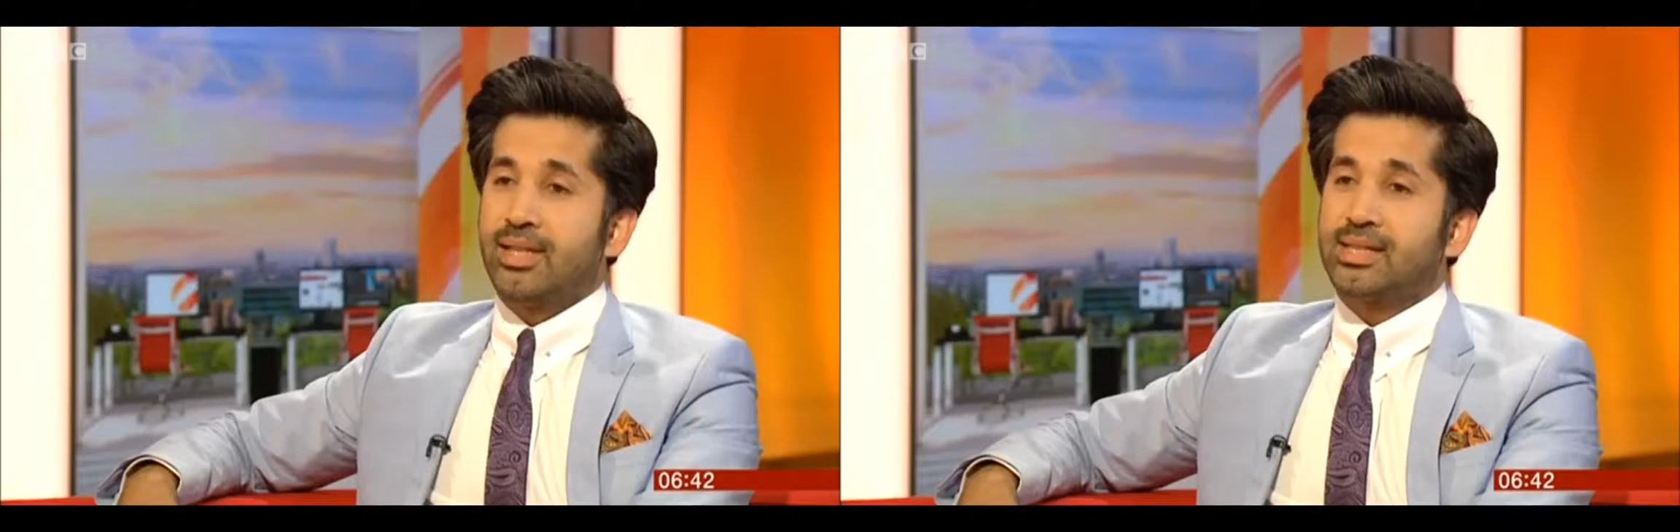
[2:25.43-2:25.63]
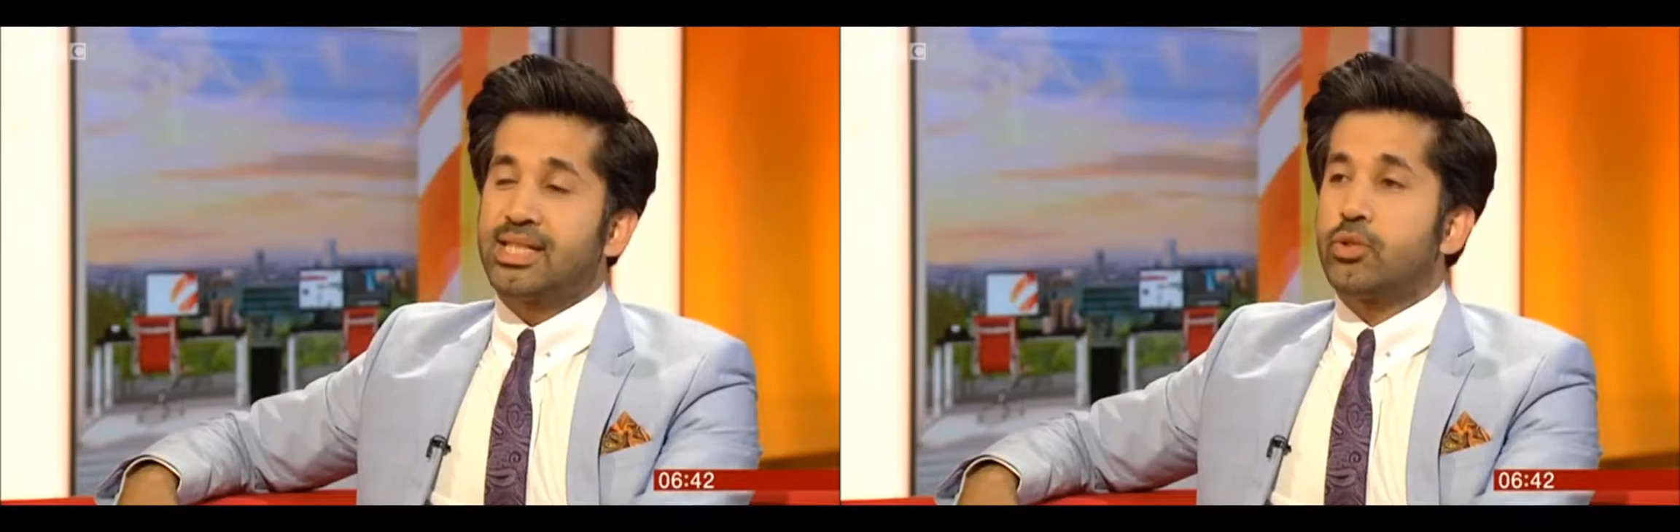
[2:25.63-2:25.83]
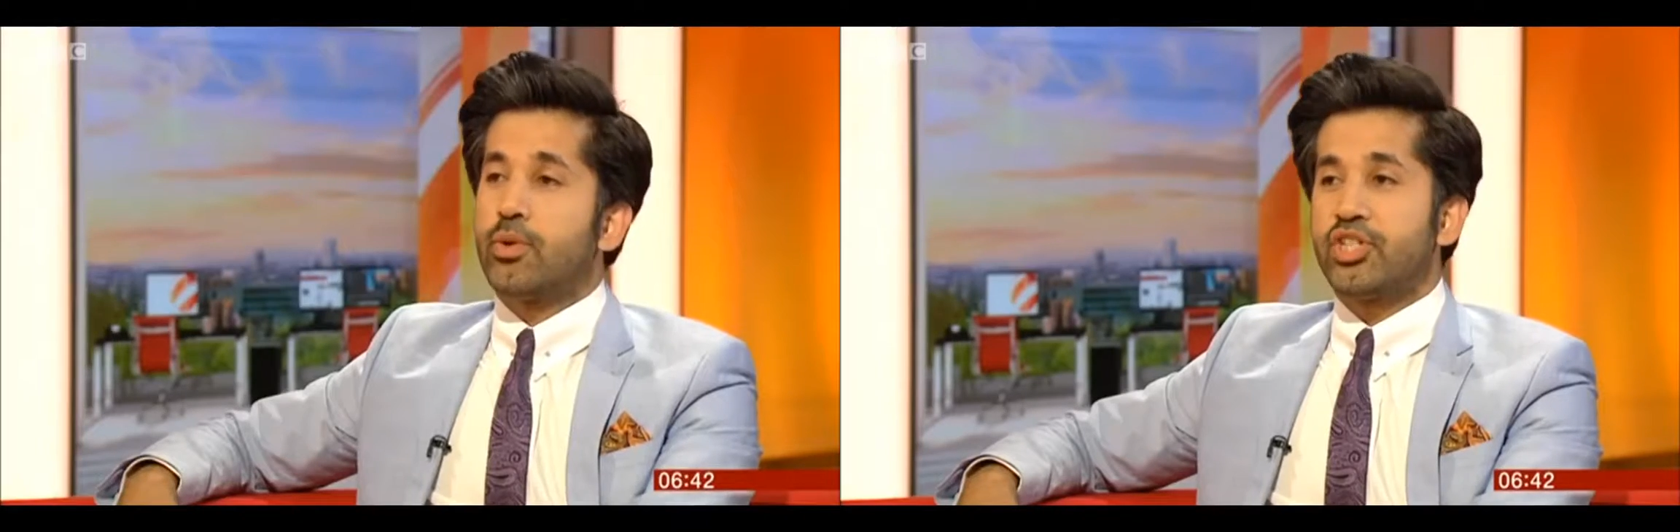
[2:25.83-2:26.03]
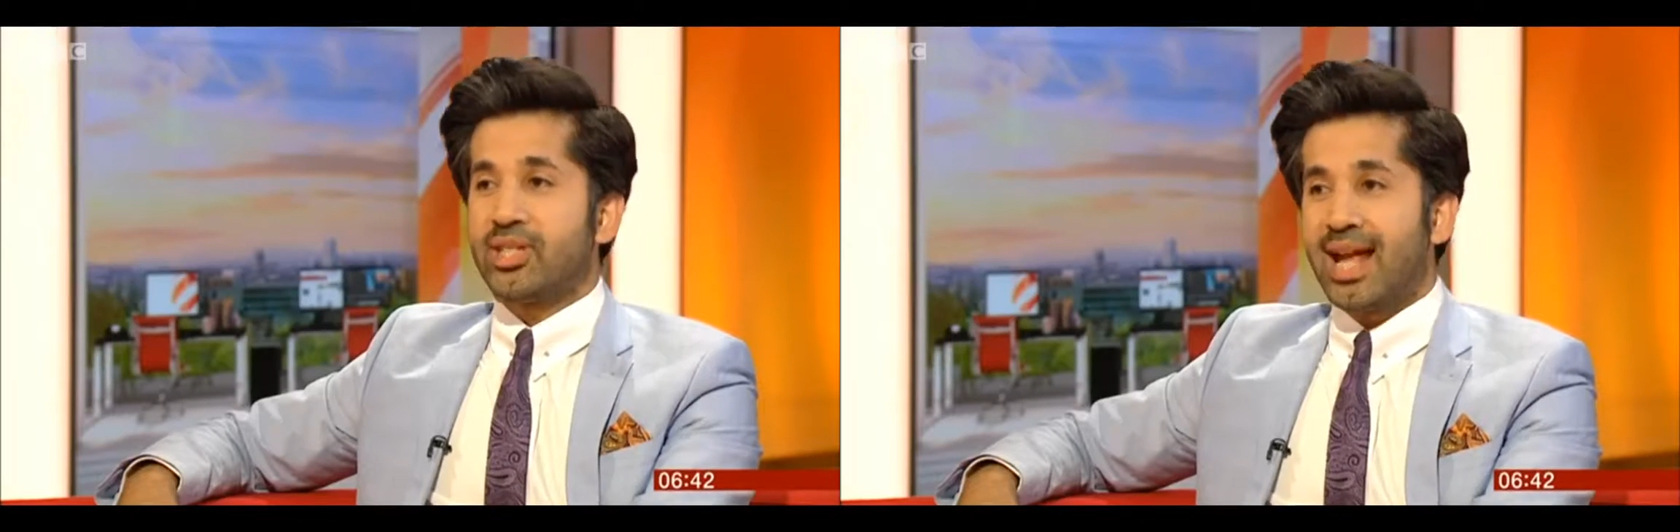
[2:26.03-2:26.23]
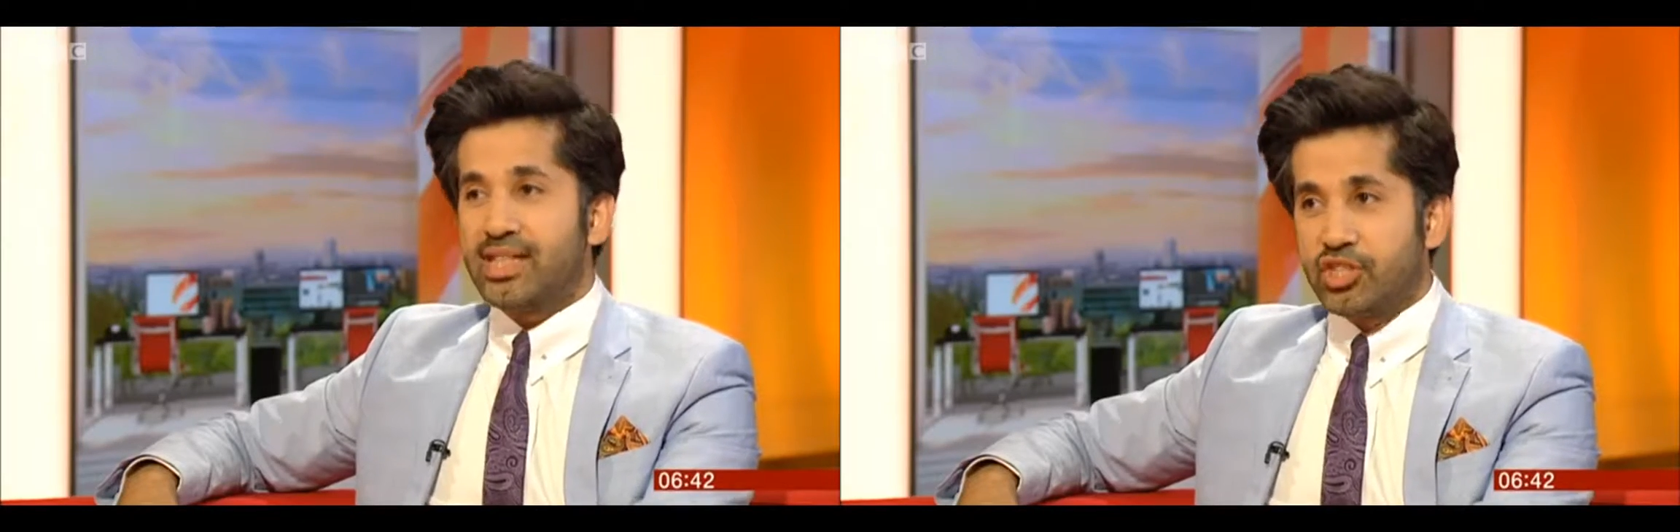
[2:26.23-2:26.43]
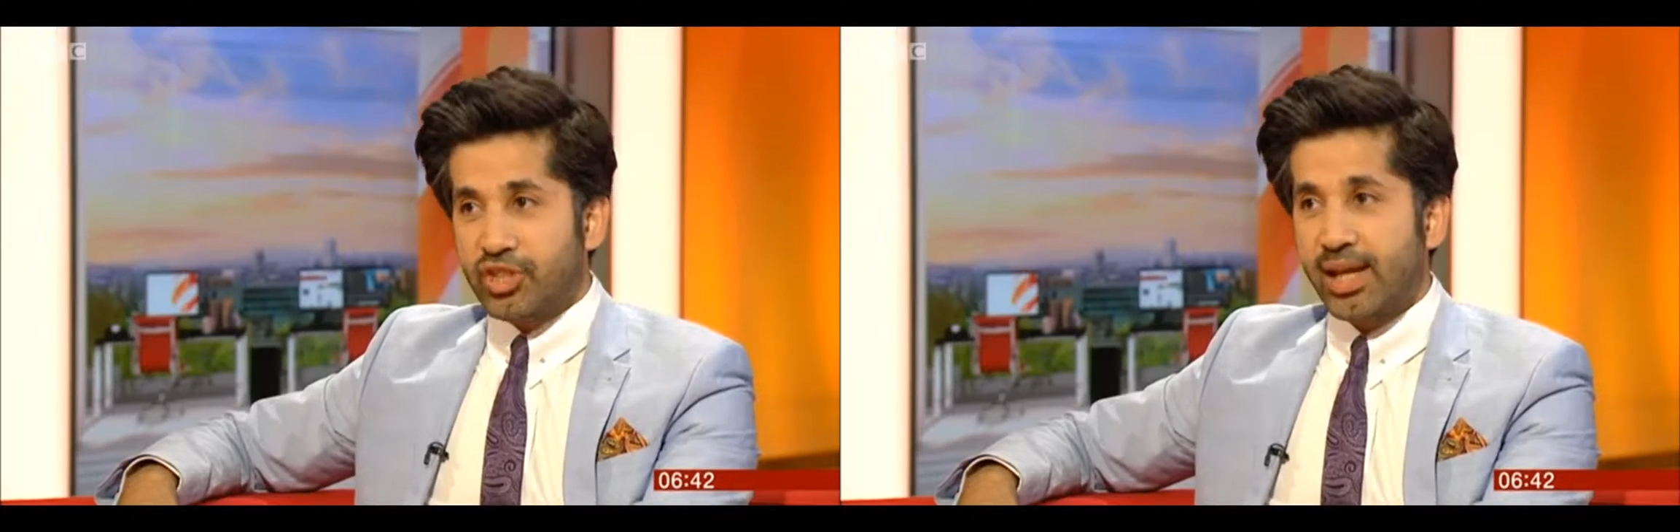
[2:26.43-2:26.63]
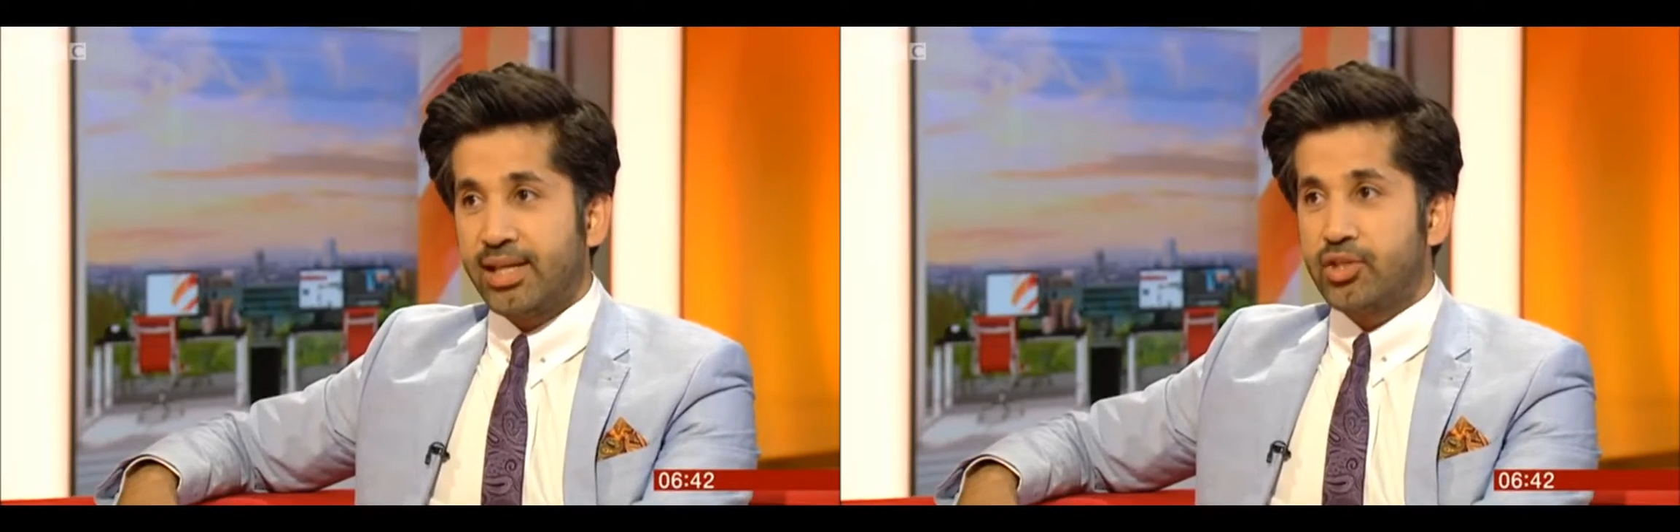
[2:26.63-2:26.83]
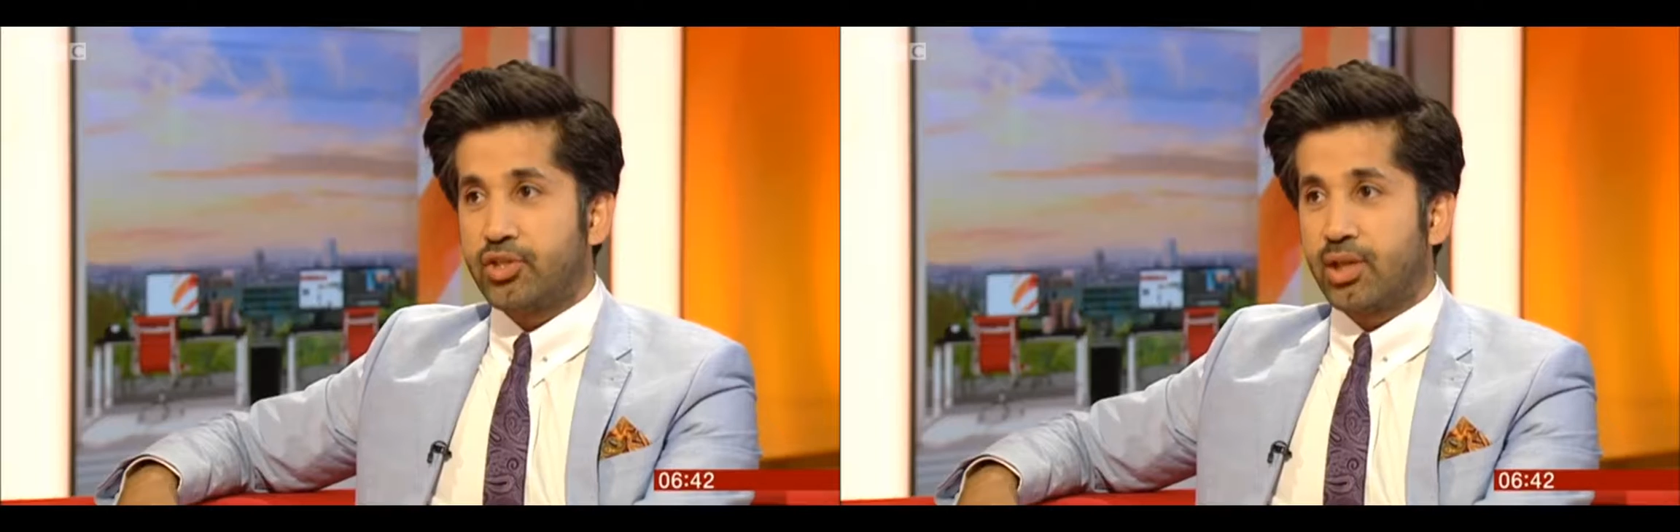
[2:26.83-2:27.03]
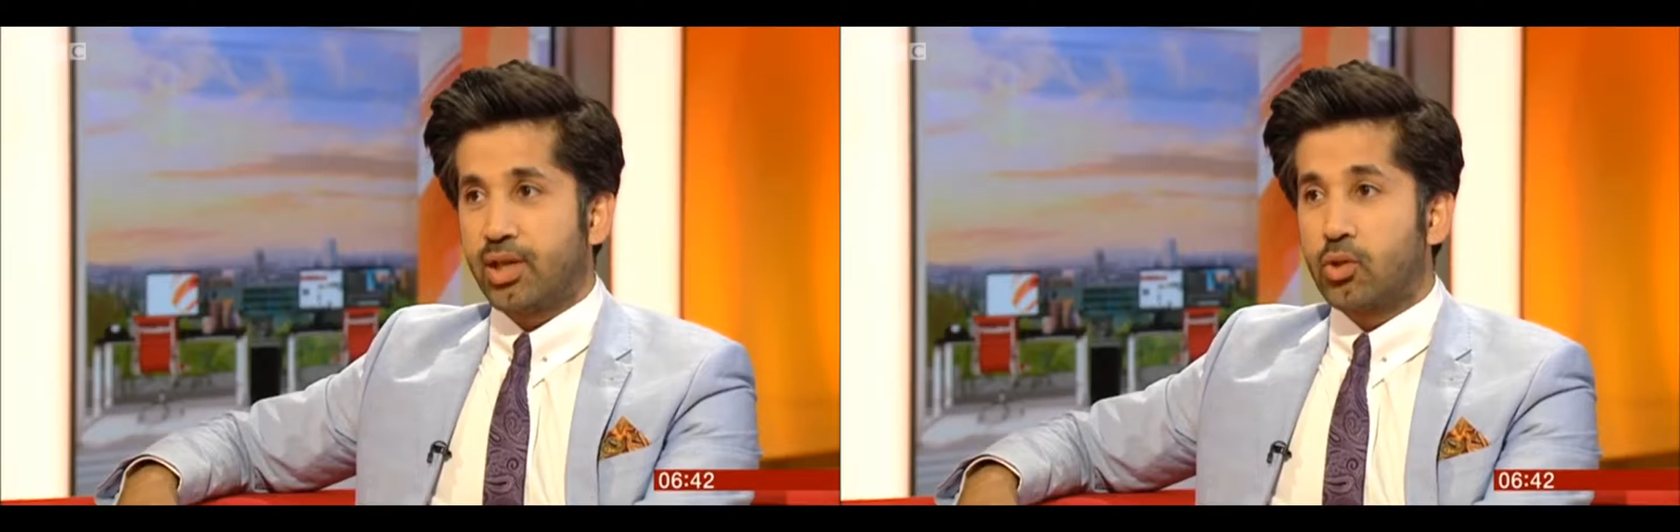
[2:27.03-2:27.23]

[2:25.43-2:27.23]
the situation has changed